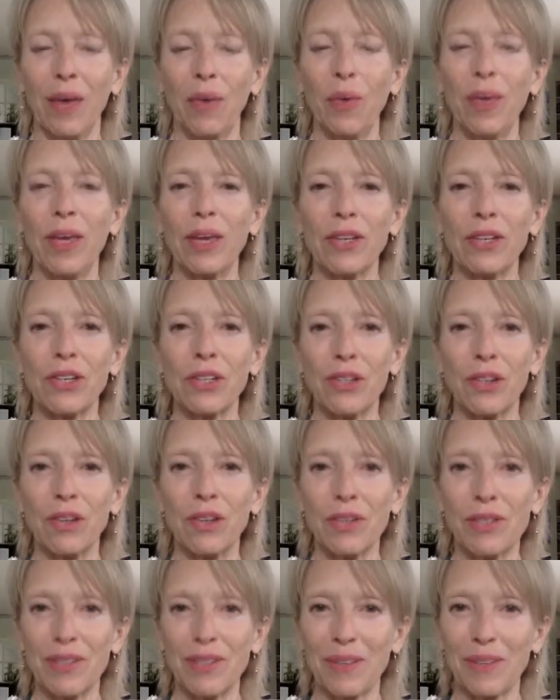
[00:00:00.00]
We can
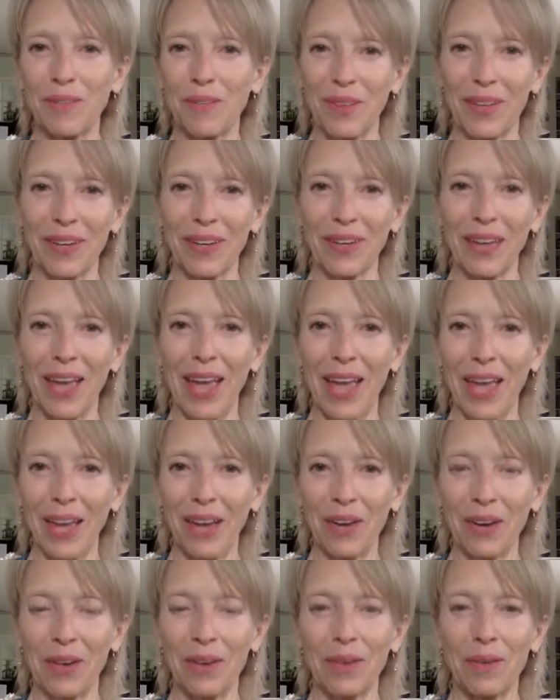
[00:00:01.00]
choose to feel
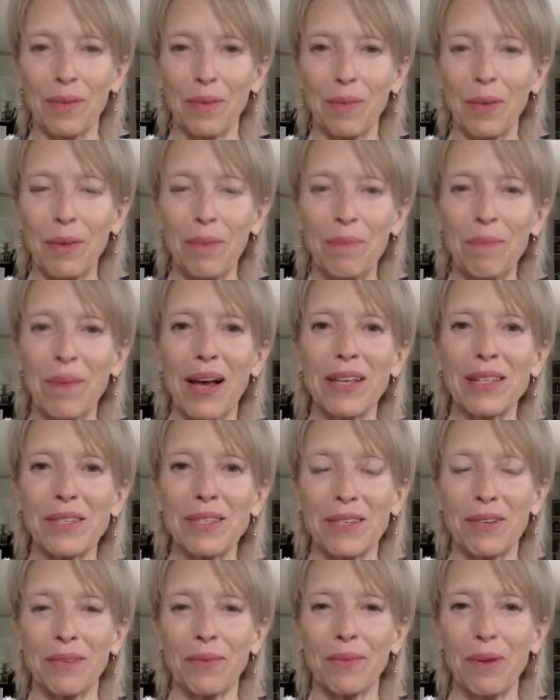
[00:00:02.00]
anger. We
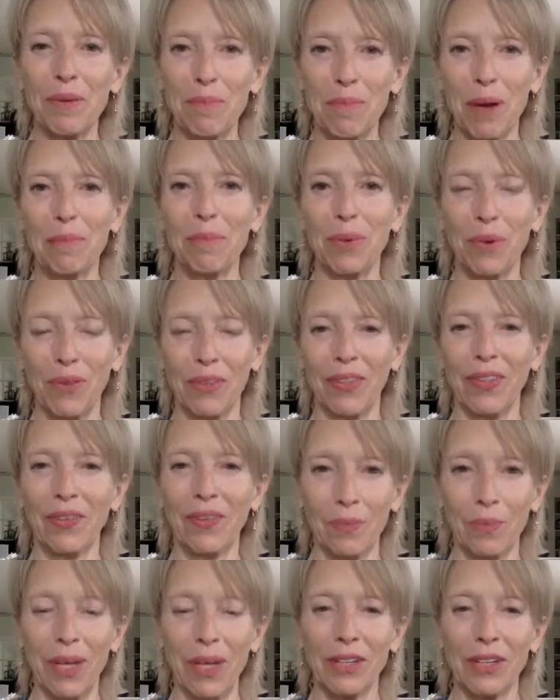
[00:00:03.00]
must remember
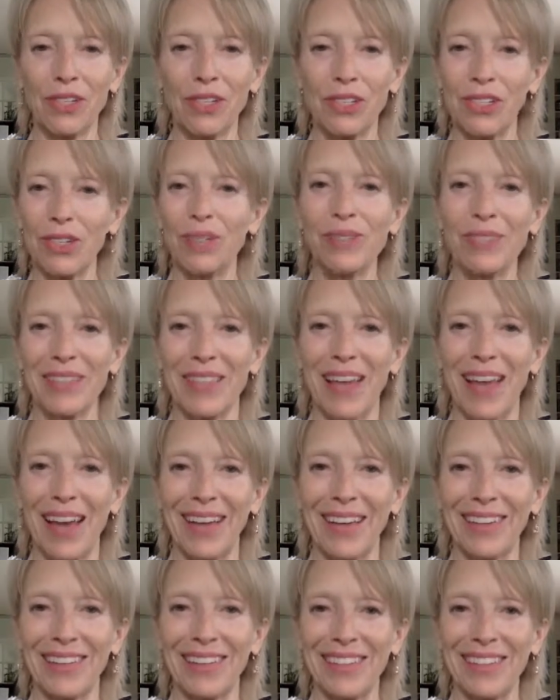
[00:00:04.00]
that we can choose that.